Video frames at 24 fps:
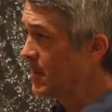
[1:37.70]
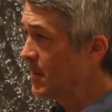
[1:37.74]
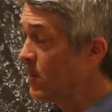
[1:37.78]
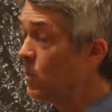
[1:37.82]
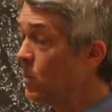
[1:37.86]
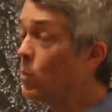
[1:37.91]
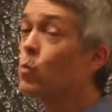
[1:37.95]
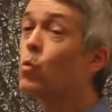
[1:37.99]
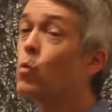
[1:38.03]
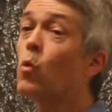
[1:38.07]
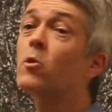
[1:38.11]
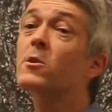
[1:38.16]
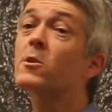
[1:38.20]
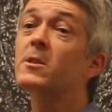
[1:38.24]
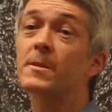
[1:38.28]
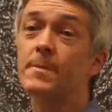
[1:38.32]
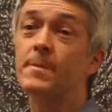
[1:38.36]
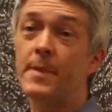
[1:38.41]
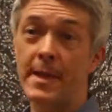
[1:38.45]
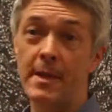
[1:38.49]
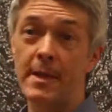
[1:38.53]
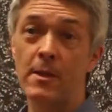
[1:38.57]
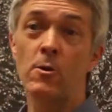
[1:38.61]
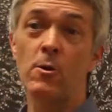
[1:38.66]

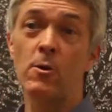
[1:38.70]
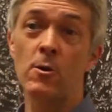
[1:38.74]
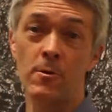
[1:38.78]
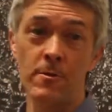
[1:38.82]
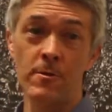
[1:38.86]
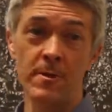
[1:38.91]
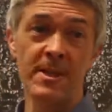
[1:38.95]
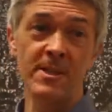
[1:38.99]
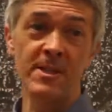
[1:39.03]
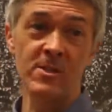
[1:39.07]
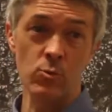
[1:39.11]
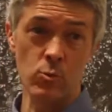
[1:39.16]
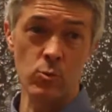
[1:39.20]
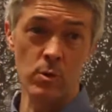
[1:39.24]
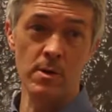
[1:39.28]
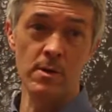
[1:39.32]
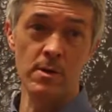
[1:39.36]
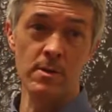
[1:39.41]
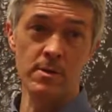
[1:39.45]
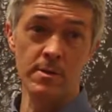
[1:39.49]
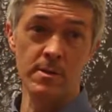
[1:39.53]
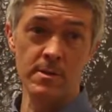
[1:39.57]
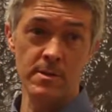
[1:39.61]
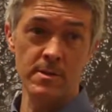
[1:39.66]
Warzameg heard these
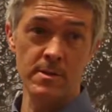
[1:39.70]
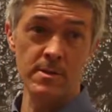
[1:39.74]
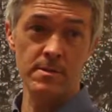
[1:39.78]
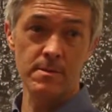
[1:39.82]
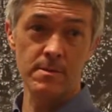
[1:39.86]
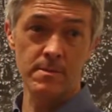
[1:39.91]
words.